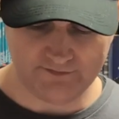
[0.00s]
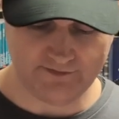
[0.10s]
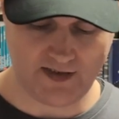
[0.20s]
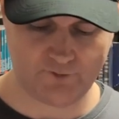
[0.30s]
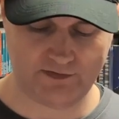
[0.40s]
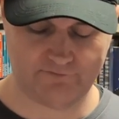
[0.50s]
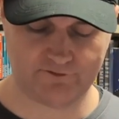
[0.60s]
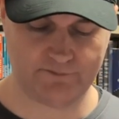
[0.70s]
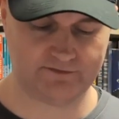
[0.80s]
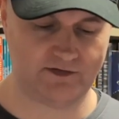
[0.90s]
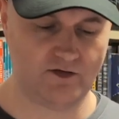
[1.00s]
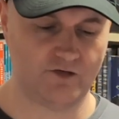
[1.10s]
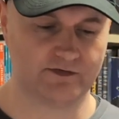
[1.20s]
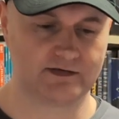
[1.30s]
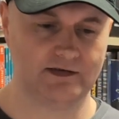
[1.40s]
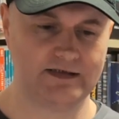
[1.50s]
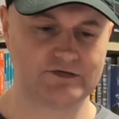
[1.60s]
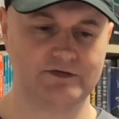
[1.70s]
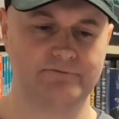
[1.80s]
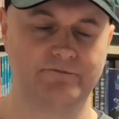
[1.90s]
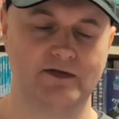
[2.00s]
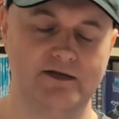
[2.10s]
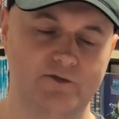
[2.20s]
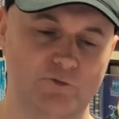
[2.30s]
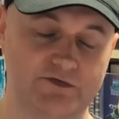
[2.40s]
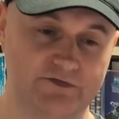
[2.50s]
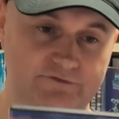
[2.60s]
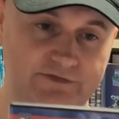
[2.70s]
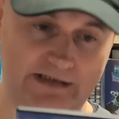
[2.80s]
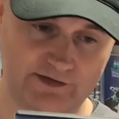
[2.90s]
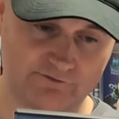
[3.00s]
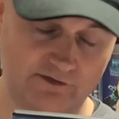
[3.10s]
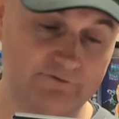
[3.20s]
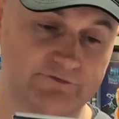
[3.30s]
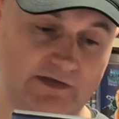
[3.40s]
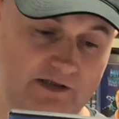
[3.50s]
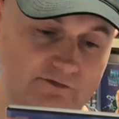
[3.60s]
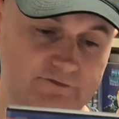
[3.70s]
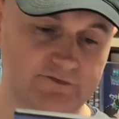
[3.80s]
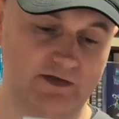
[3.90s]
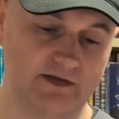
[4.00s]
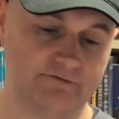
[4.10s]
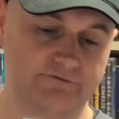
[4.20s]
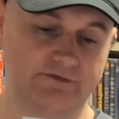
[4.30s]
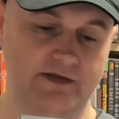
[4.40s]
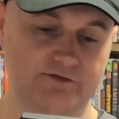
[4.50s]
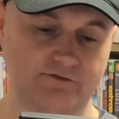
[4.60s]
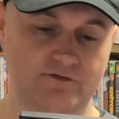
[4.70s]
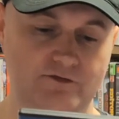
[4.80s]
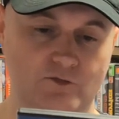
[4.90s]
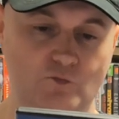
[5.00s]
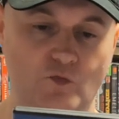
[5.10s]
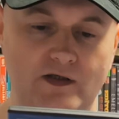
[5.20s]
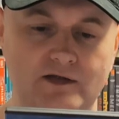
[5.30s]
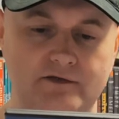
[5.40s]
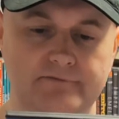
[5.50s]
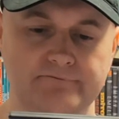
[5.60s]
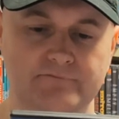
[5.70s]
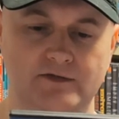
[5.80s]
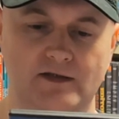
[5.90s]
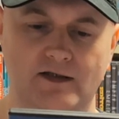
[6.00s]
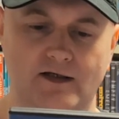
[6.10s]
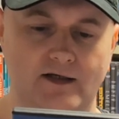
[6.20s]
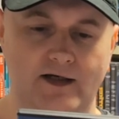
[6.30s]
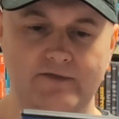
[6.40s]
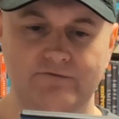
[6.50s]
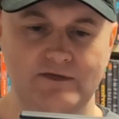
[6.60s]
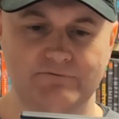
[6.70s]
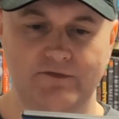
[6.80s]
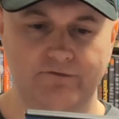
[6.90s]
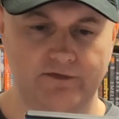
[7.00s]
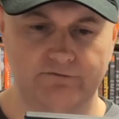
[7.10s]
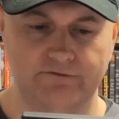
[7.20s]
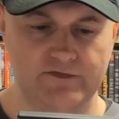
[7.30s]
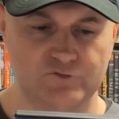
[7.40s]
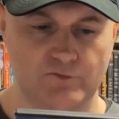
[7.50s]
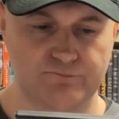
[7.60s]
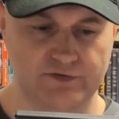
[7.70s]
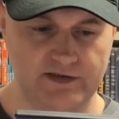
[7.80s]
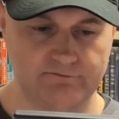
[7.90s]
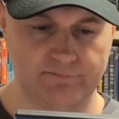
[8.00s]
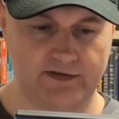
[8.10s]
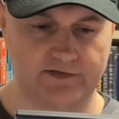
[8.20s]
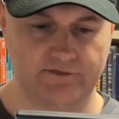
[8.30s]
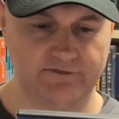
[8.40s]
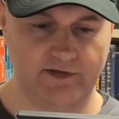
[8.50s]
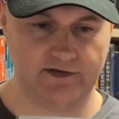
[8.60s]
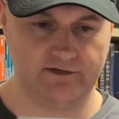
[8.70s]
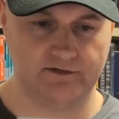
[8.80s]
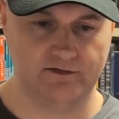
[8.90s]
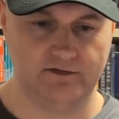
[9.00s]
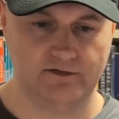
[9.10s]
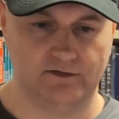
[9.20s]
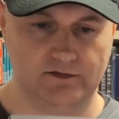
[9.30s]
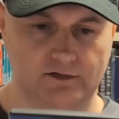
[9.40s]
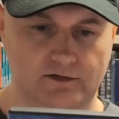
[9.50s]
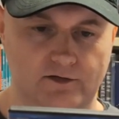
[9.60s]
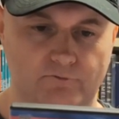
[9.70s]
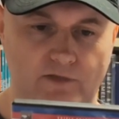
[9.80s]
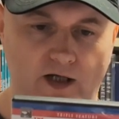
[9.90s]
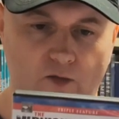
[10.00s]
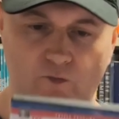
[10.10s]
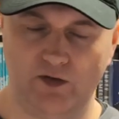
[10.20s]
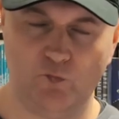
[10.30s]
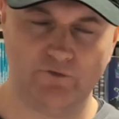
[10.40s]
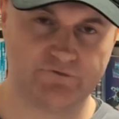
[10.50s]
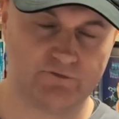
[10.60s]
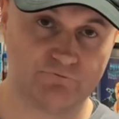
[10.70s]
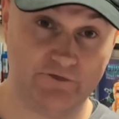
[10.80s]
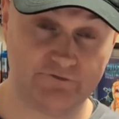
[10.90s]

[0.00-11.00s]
Now we have the Midnight Horror Collection, which is Scarecrow, Scarecrow Slayer, and Scarecrow Gone Wild. I seem to think these were brilliant back in the day, and while I watched them